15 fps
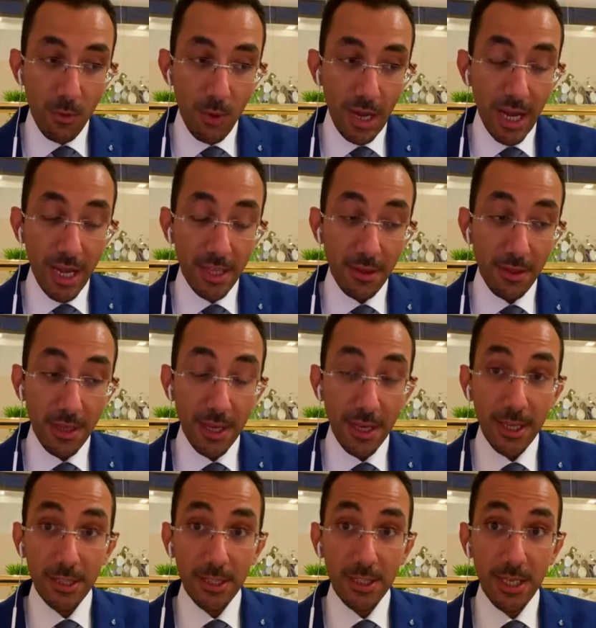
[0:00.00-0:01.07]
Well, I don't
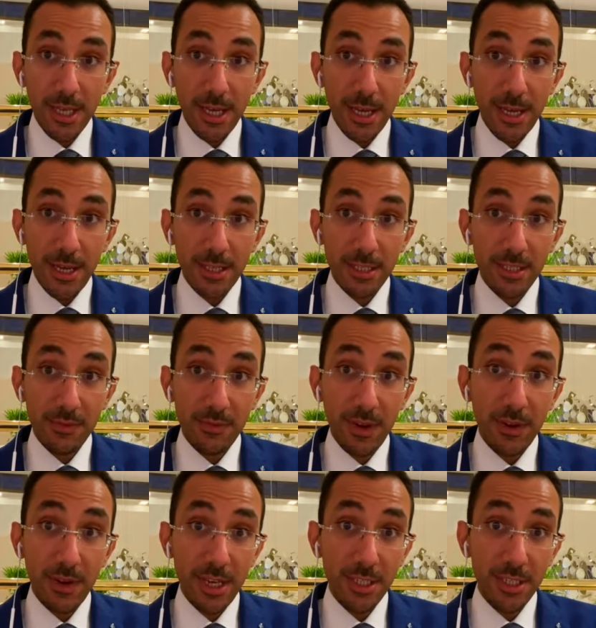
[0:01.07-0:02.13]
think it's uh, it's
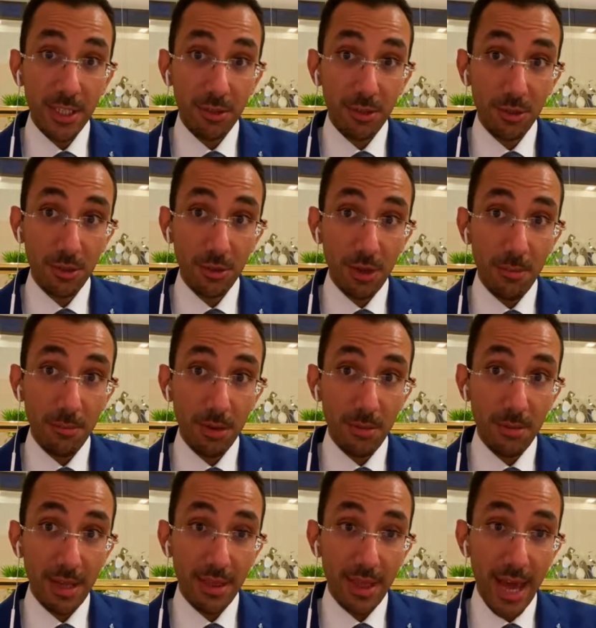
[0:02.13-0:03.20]
very easy to
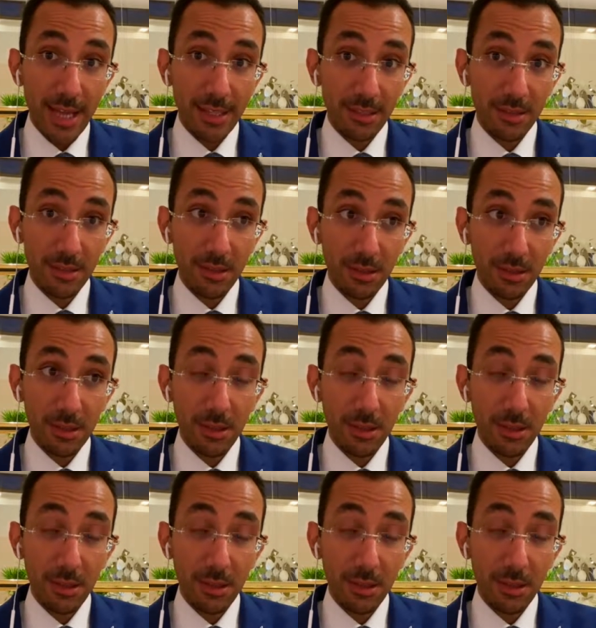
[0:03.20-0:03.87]
implement that